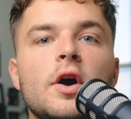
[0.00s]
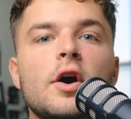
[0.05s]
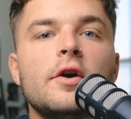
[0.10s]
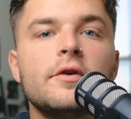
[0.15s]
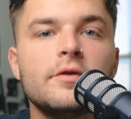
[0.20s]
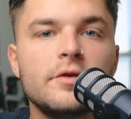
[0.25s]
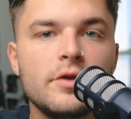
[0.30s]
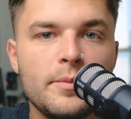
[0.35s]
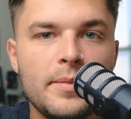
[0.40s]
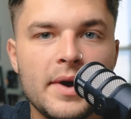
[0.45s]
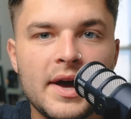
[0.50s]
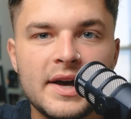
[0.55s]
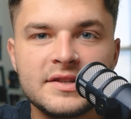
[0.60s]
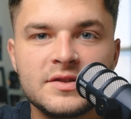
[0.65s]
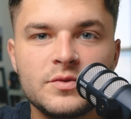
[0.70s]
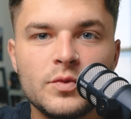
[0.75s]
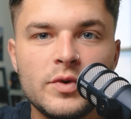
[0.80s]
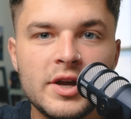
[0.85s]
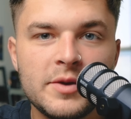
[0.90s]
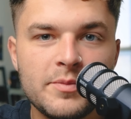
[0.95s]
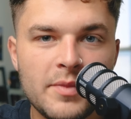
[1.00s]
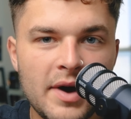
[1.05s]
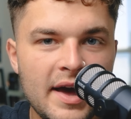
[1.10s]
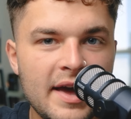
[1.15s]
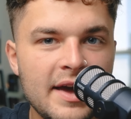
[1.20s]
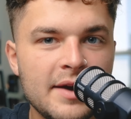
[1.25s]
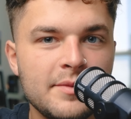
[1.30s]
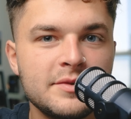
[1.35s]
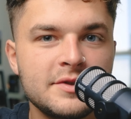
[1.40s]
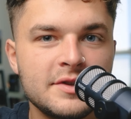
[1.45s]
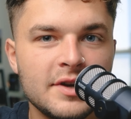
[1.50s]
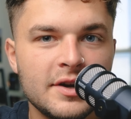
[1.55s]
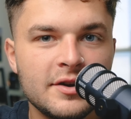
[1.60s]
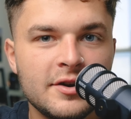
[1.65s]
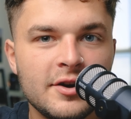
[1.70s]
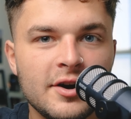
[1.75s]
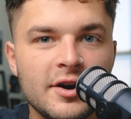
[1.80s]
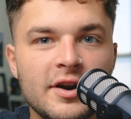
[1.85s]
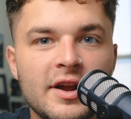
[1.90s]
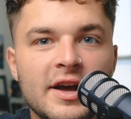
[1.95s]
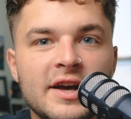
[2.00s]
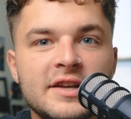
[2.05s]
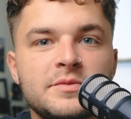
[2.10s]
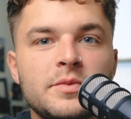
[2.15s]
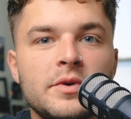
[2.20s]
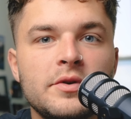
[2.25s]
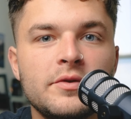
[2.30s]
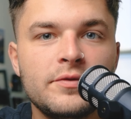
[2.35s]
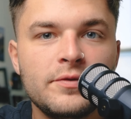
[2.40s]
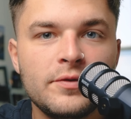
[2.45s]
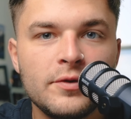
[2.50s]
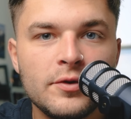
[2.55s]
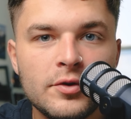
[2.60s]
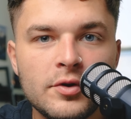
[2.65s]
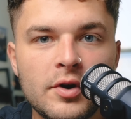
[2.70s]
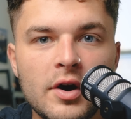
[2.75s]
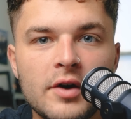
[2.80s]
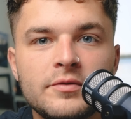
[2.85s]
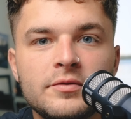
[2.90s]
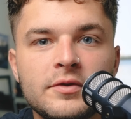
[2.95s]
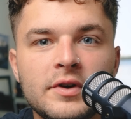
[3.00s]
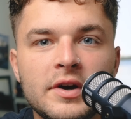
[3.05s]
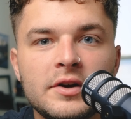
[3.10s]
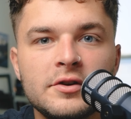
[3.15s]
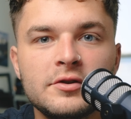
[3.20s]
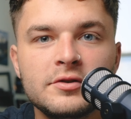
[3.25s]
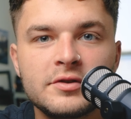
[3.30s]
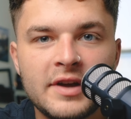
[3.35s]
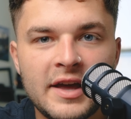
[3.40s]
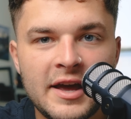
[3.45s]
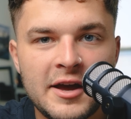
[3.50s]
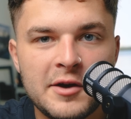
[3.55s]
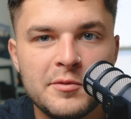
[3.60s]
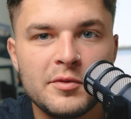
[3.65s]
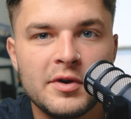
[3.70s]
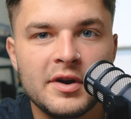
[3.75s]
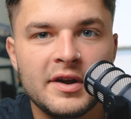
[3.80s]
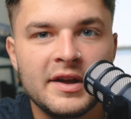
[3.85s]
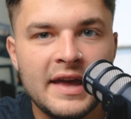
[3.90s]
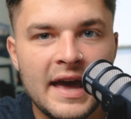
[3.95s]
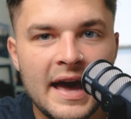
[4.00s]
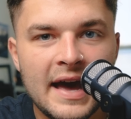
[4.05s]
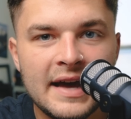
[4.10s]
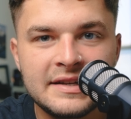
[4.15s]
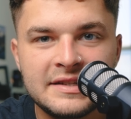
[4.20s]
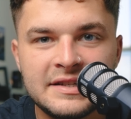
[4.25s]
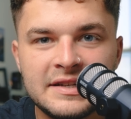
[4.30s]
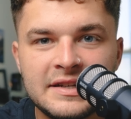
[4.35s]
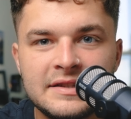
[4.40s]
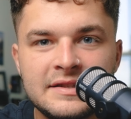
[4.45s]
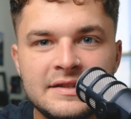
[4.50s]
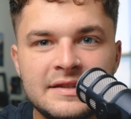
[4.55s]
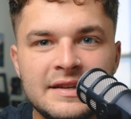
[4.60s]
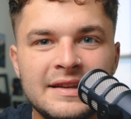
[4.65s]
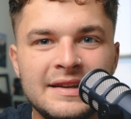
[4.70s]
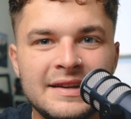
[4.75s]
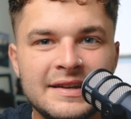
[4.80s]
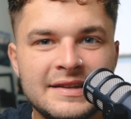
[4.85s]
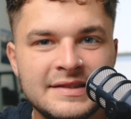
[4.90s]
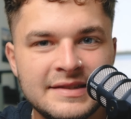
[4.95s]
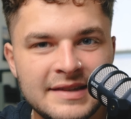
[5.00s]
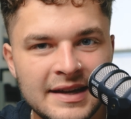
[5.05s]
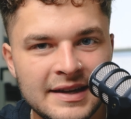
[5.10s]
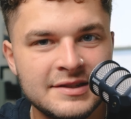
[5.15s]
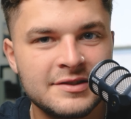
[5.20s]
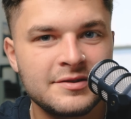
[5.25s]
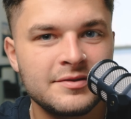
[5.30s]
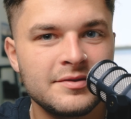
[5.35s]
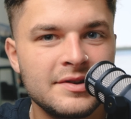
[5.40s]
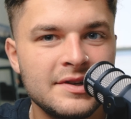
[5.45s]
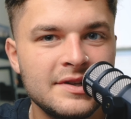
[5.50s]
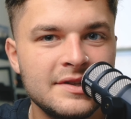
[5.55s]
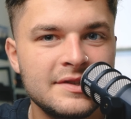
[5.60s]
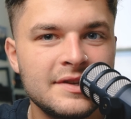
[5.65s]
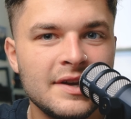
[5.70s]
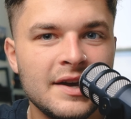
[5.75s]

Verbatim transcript: Over the past week, my Amazon cart has been full of little camera gadgets and accessories,